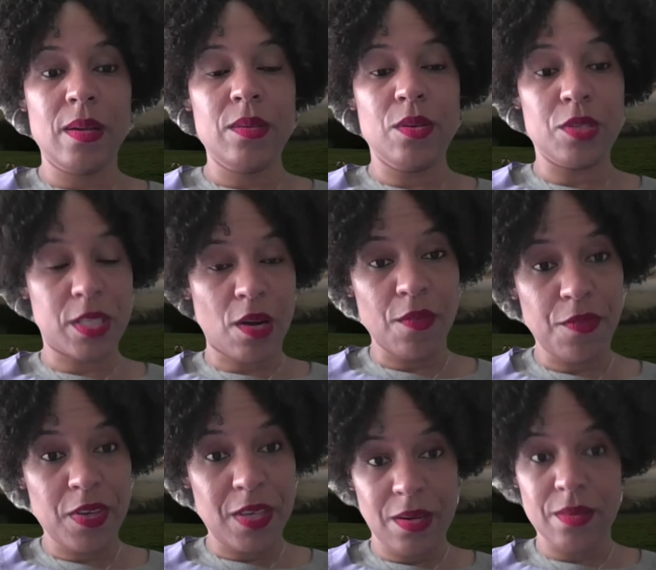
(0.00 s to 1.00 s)
yourself
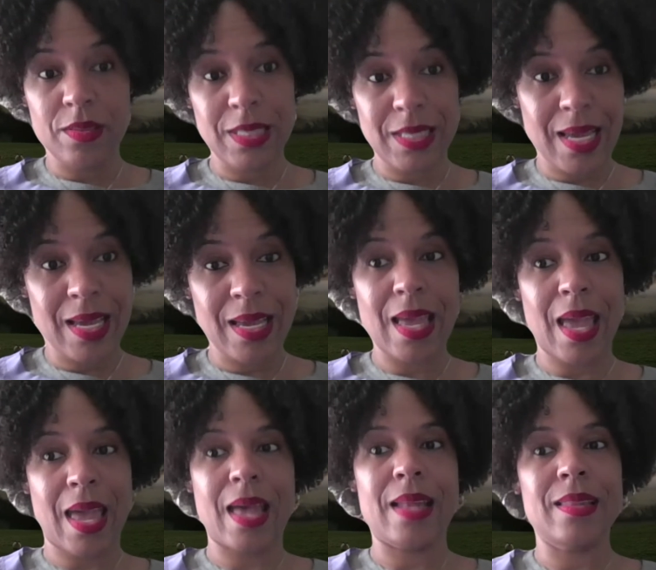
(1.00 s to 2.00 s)
here today
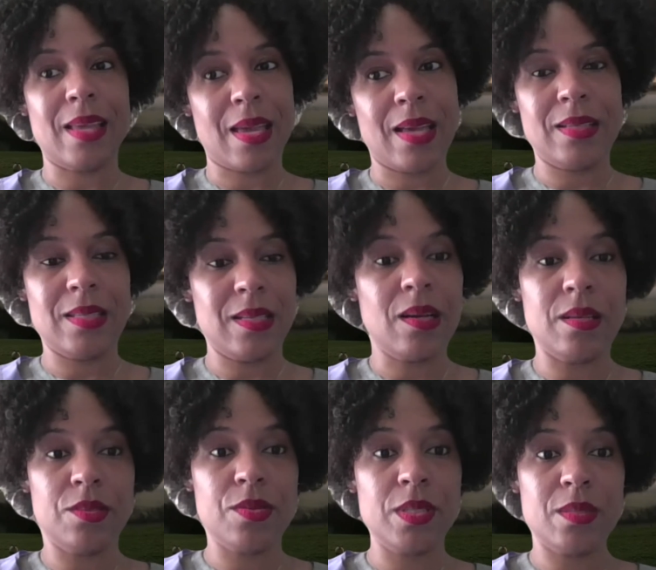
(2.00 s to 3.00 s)
and the
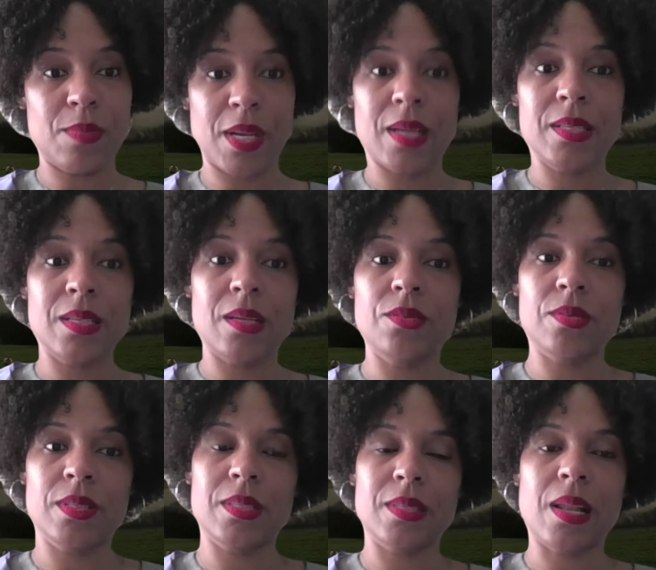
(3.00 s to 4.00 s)
1800s, mid
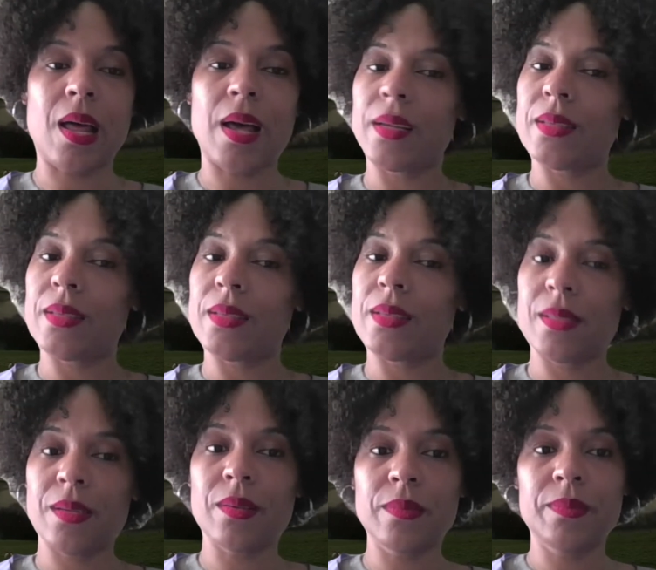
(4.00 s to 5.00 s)
1800s, is a lot easier.